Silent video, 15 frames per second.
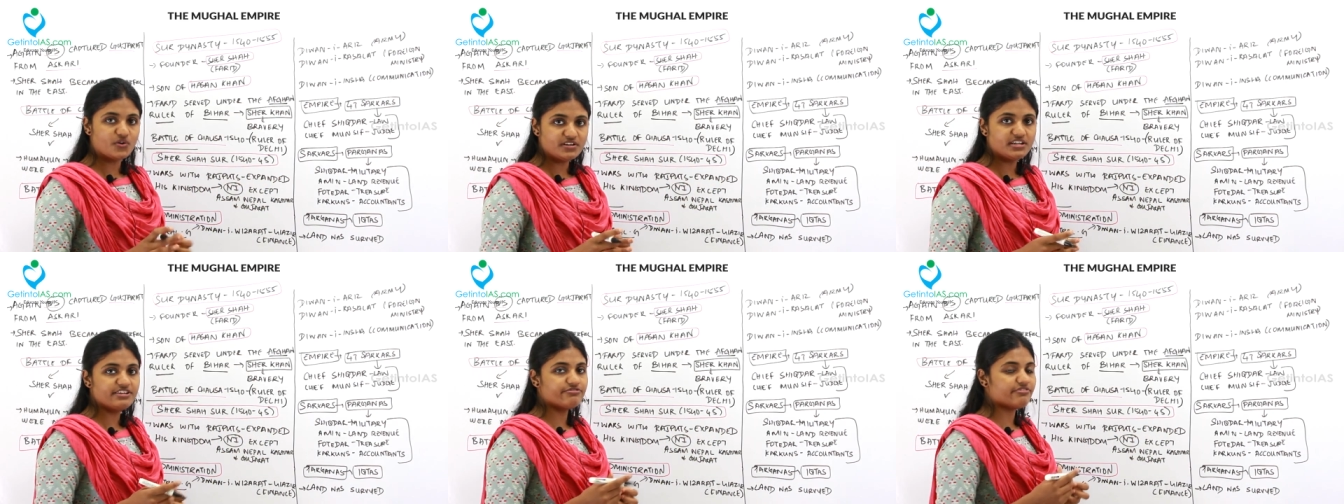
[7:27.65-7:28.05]

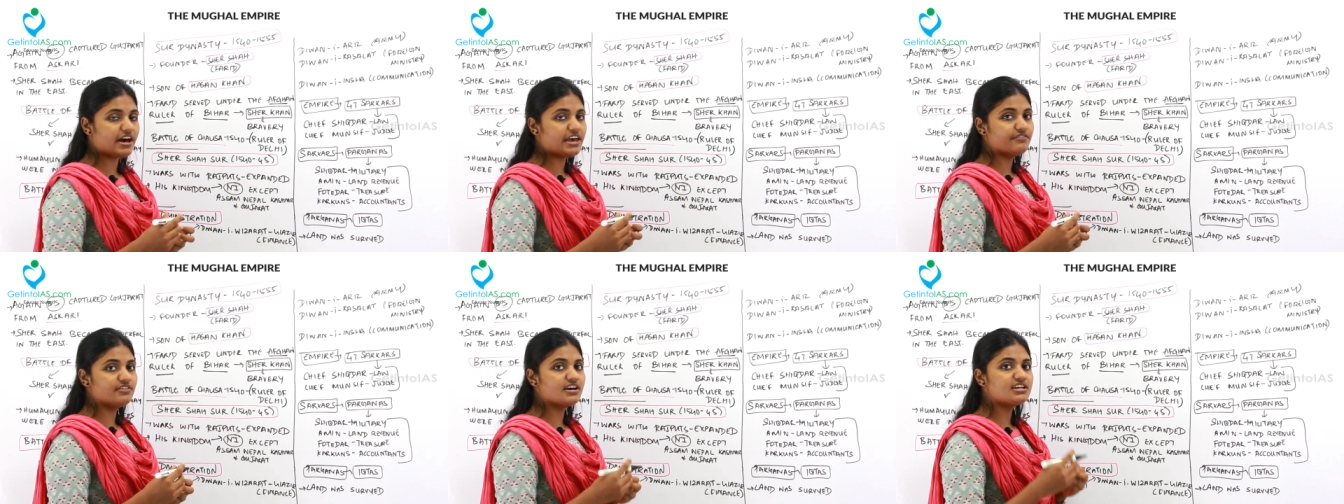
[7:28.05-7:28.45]
only
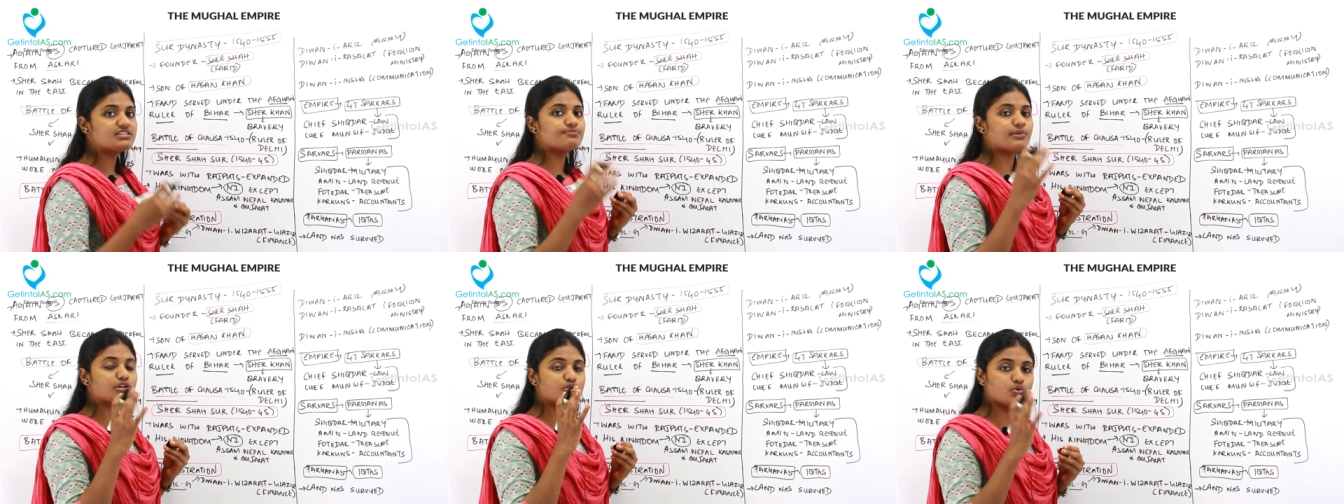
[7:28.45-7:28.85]
five years,
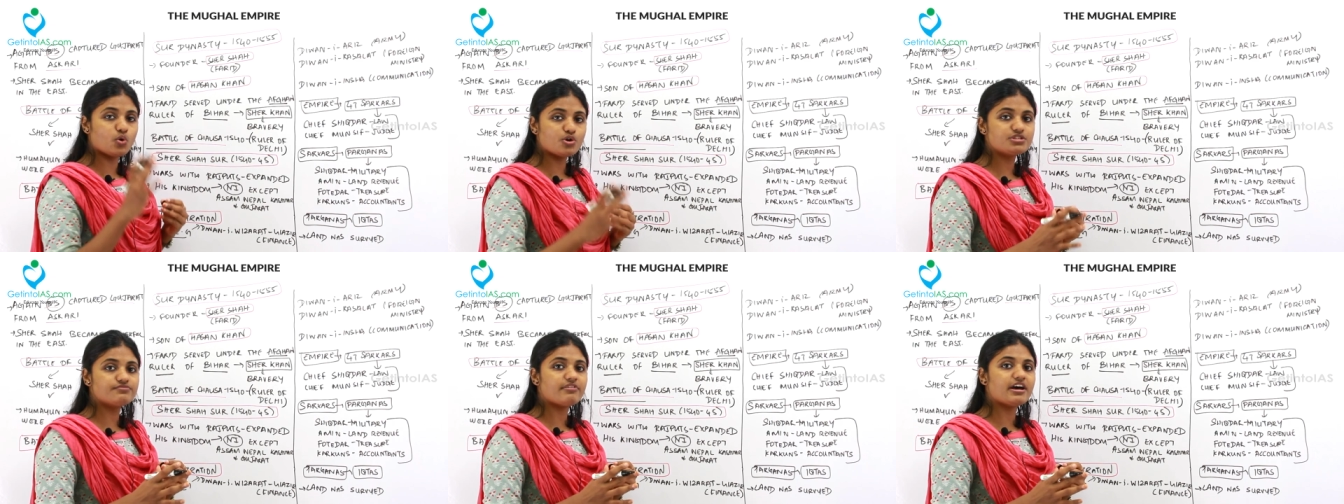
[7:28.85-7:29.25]
but
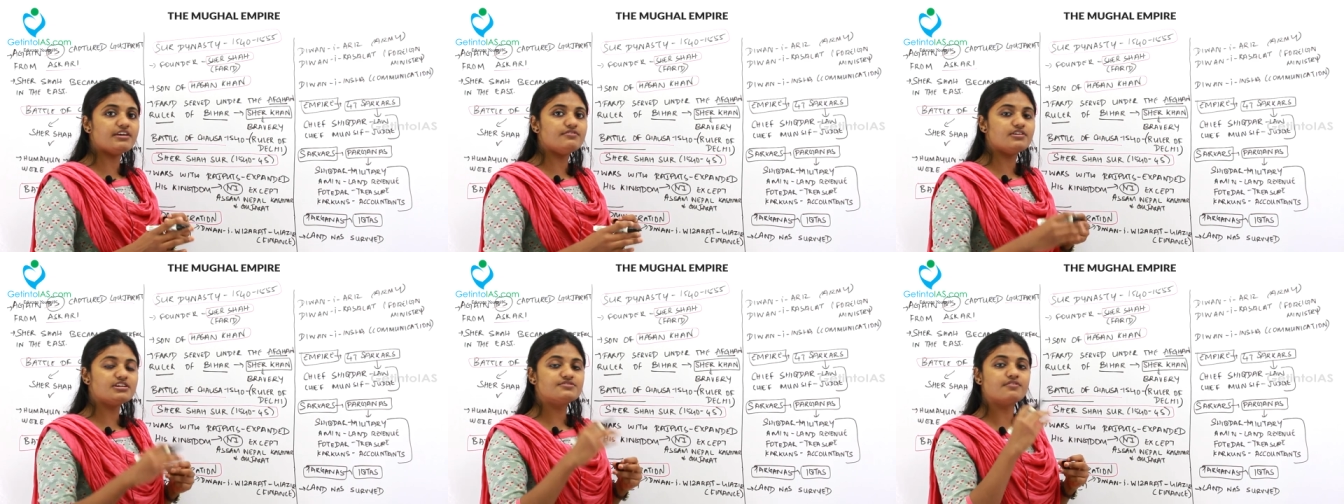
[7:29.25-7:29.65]
those
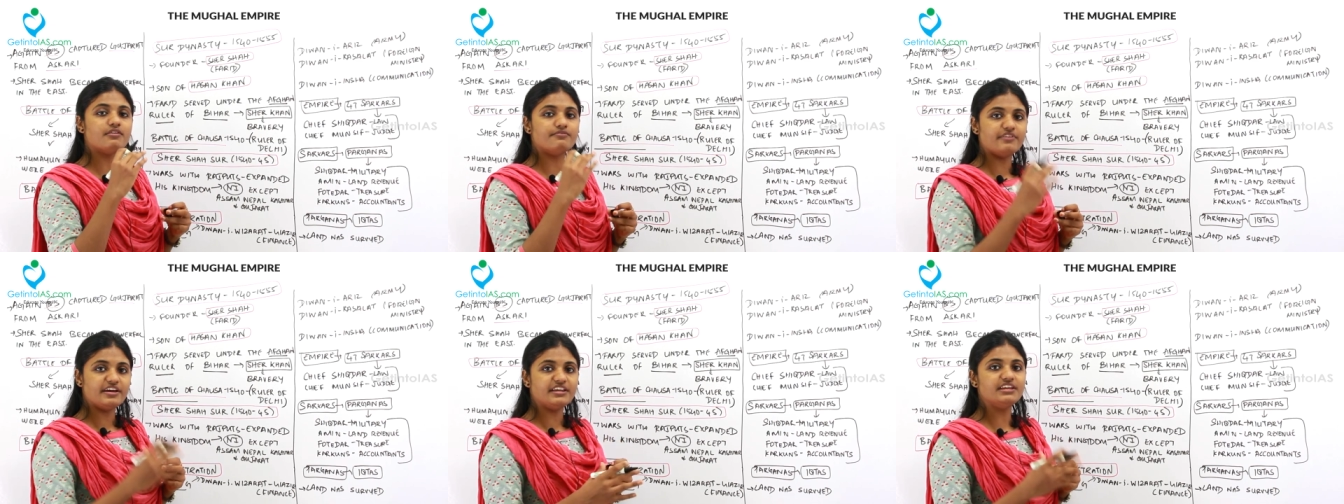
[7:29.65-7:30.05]
five years
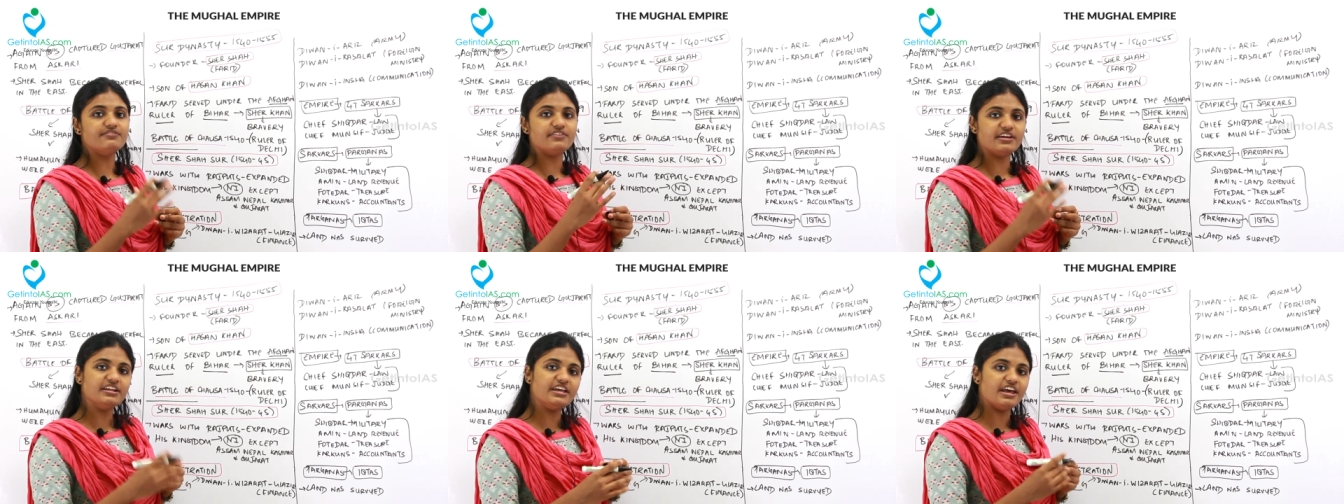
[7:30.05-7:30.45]
were very
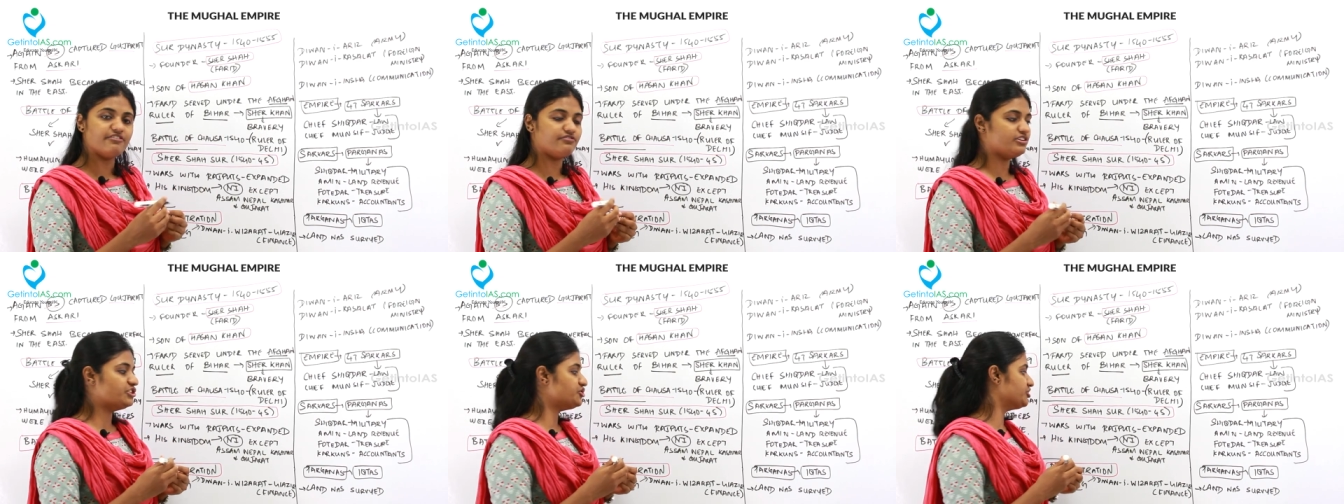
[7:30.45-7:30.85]
very
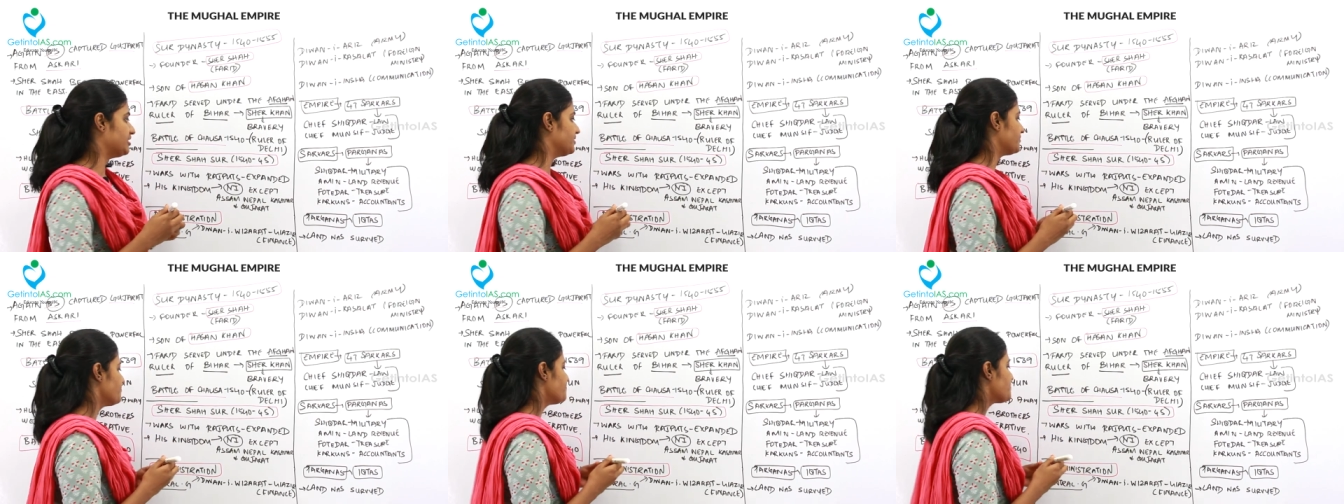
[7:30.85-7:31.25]

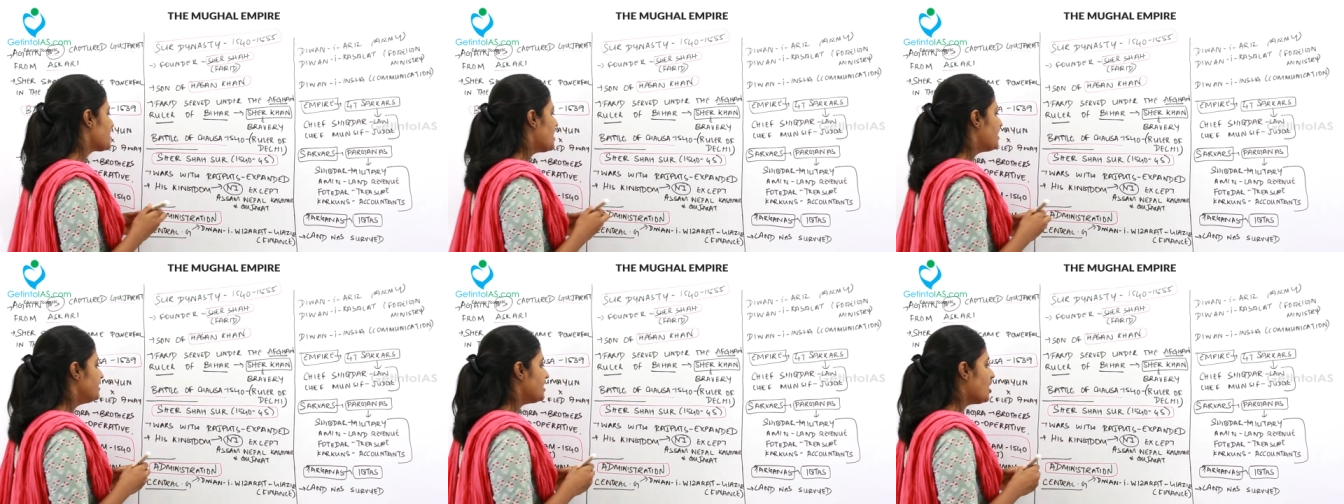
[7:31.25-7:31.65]
efficient.
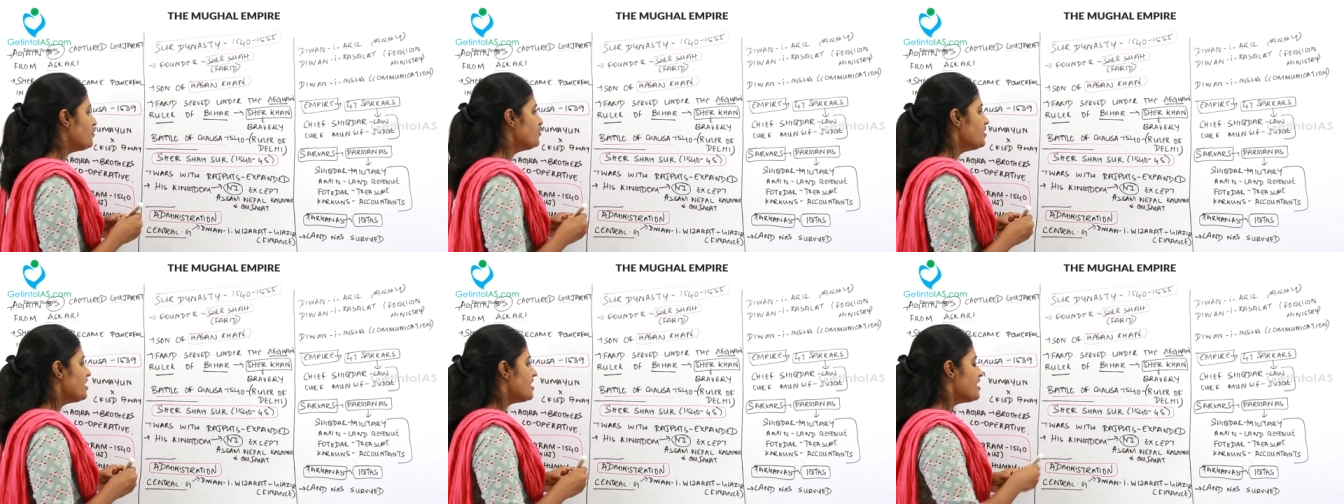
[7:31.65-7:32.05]
Now